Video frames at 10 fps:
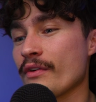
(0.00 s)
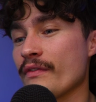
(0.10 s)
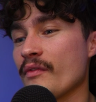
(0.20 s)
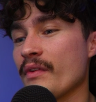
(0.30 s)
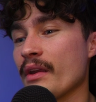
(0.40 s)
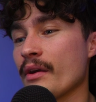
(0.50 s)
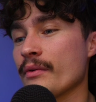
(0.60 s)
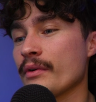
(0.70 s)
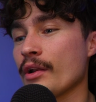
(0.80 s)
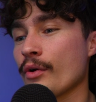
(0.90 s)
of the
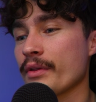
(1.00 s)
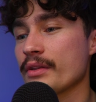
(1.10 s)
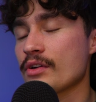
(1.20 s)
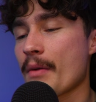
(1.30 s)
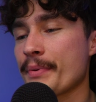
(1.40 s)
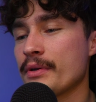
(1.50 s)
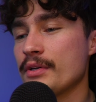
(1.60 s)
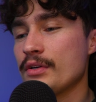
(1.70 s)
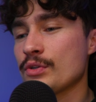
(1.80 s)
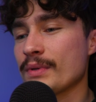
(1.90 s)
video along at the top.
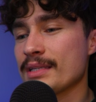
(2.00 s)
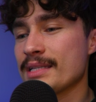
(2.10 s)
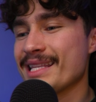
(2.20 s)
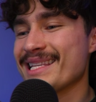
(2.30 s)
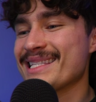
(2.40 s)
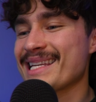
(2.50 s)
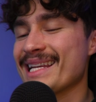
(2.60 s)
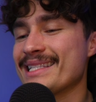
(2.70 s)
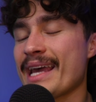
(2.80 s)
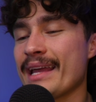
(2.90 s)
So we can see this is a
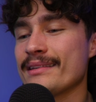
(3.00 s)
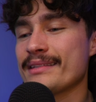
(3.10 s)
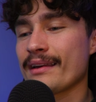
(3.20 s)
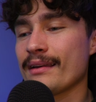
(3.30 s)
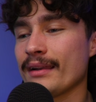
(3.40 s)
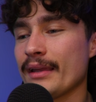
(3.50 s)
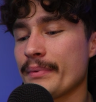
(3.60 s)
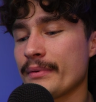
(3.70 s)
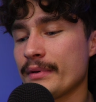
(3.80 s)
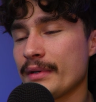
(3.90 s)
10-second clip,
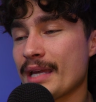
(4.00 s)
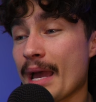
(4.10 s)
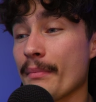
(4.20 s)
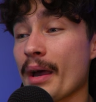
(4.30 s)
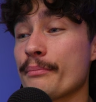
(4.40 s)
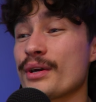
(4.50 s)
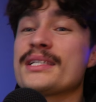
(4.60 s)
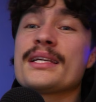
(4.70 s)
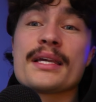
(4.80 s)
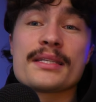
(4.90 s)
and by
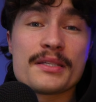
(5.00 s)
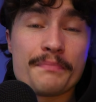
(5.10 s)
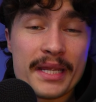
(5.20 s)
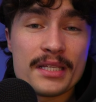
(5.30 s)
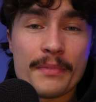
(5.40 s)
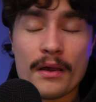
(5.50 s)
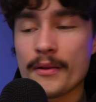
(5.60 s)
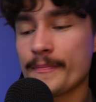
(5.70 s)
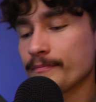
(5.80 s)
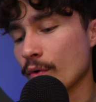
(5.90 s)
pressing
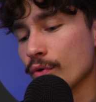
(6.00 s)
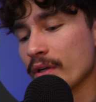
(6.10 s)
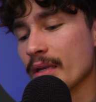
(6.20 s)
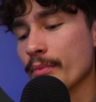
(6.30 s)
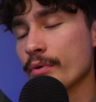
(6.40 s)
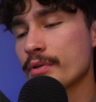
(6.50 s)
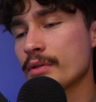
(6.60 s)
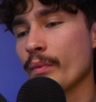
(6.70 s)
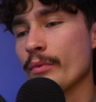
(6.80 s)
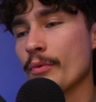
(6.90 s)
spacebar on your keyboard,
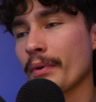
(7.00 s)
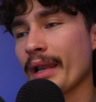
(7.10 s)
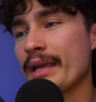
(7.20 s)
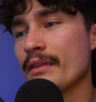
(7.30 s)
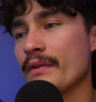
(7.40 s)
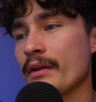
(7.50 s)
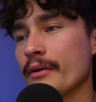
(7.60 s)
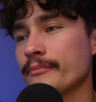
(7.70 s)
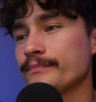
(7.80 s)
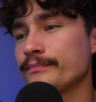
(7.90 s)
we will play the video.